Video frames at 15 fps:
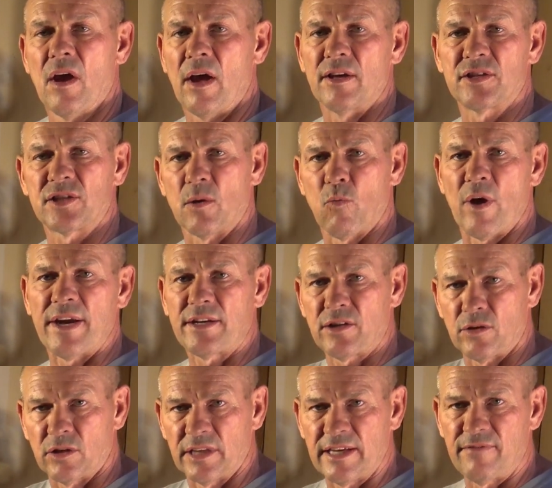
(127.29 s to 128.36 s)
uh, some way
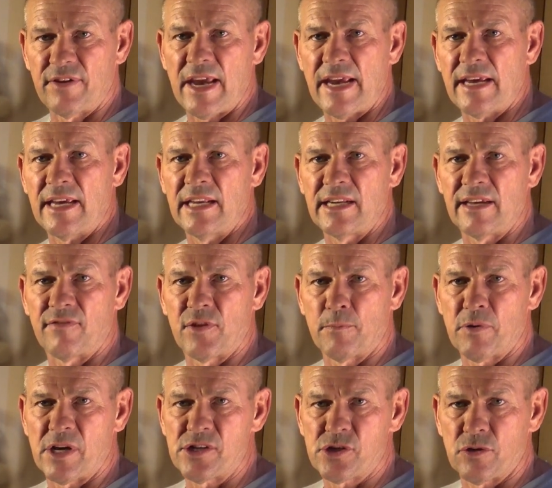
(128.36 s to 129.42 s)
to alleviate any of the
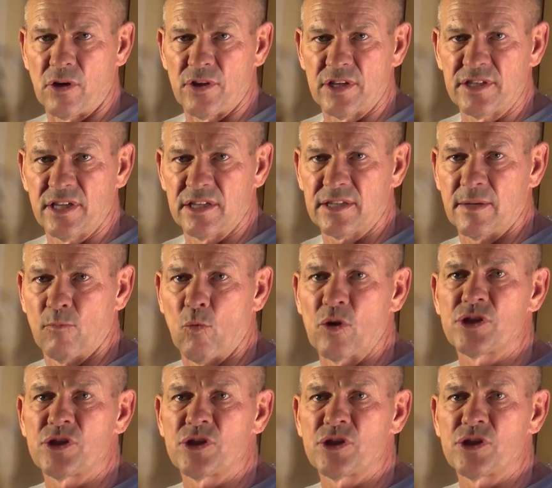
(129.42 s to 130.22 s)
pressure on the system.